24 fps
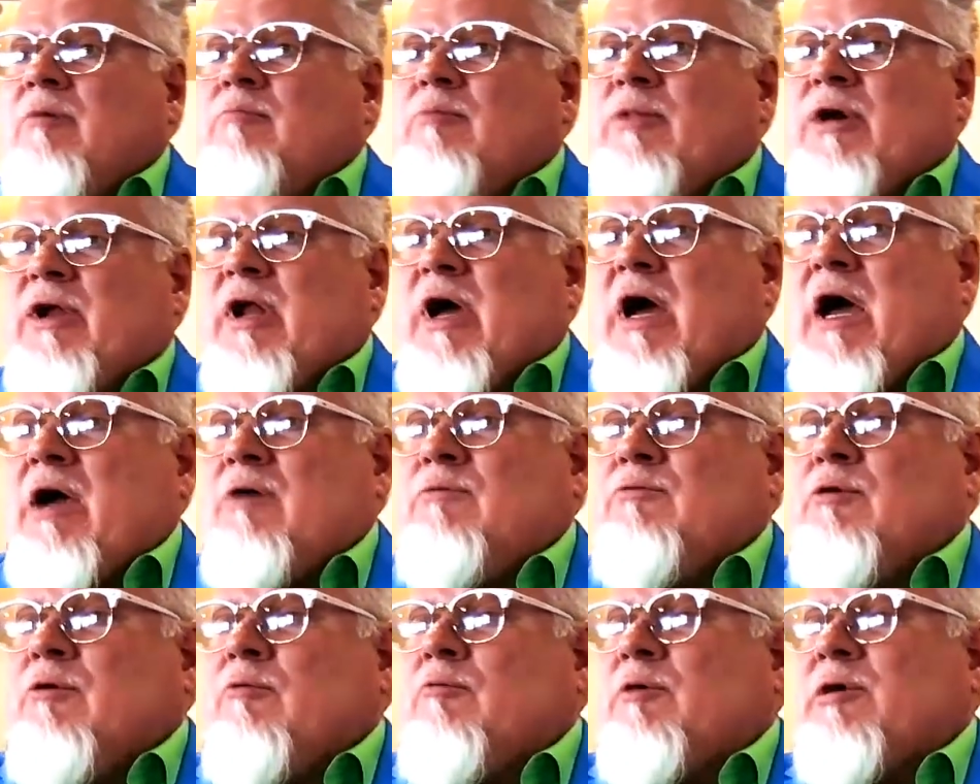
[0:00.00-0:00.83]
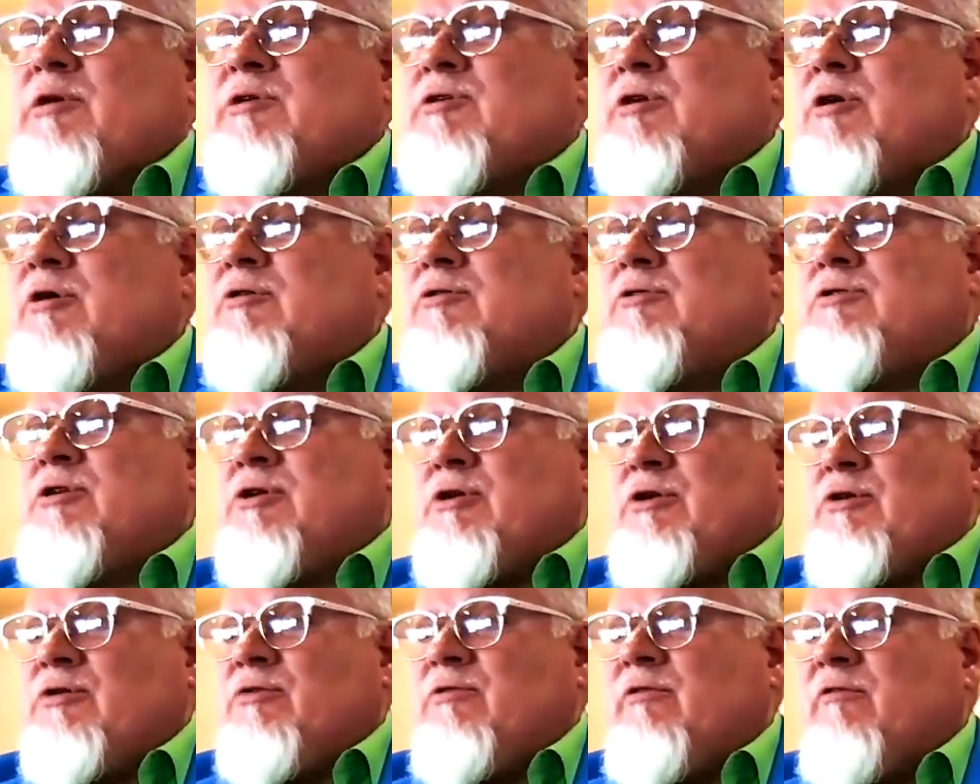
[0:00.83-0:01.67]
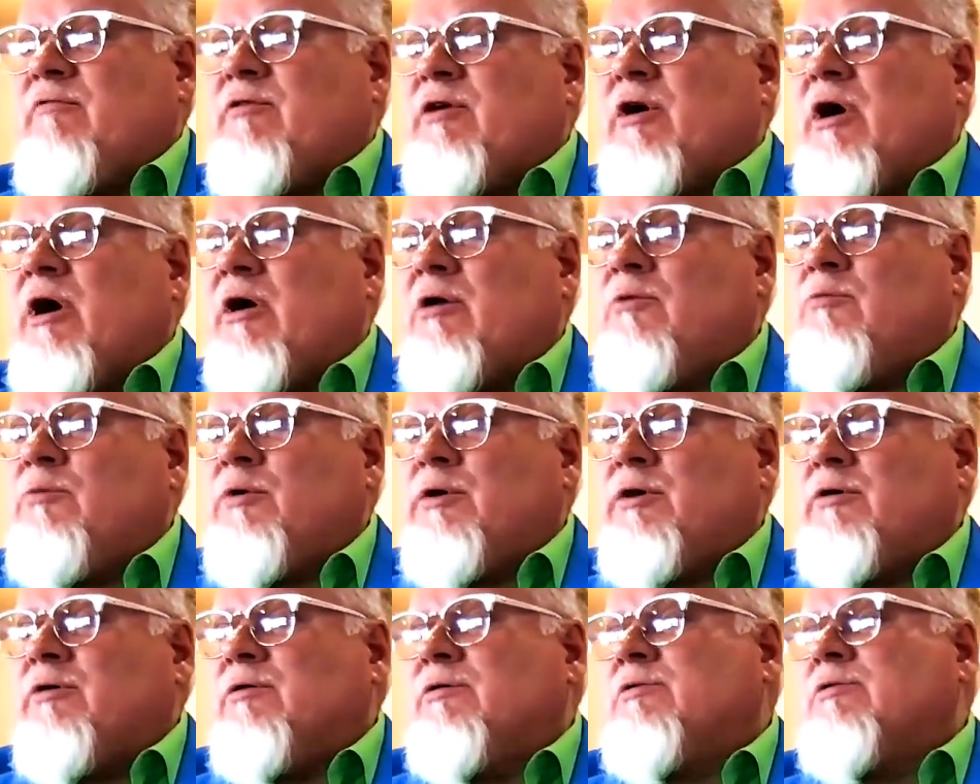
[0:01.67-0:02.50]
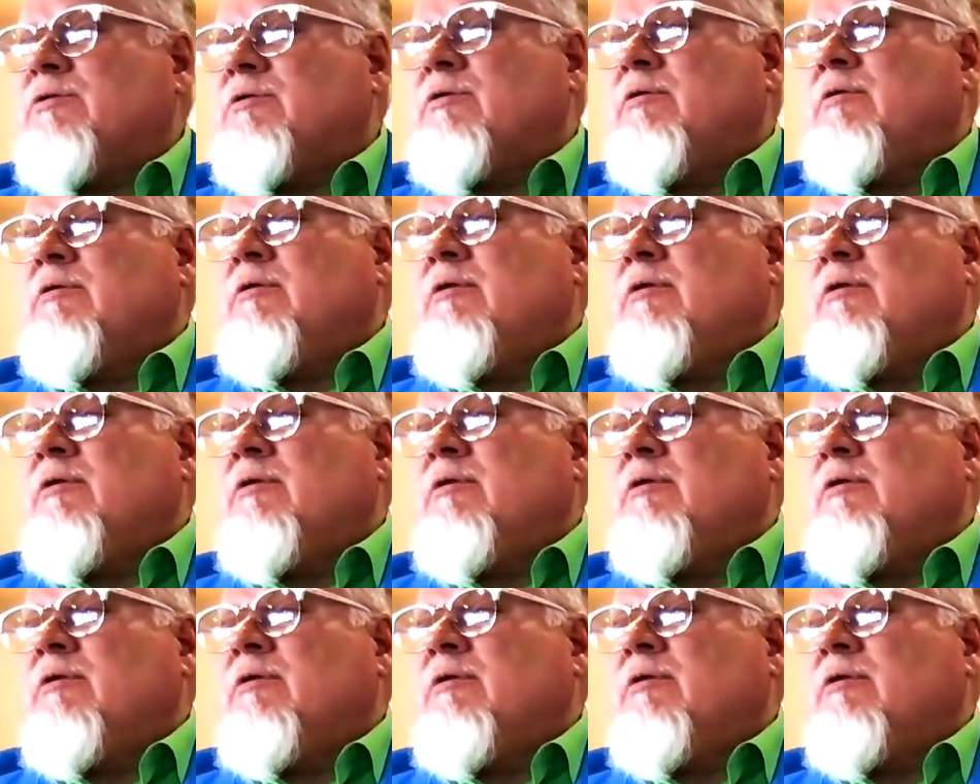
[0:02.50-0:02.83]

but I will return to you if God wills."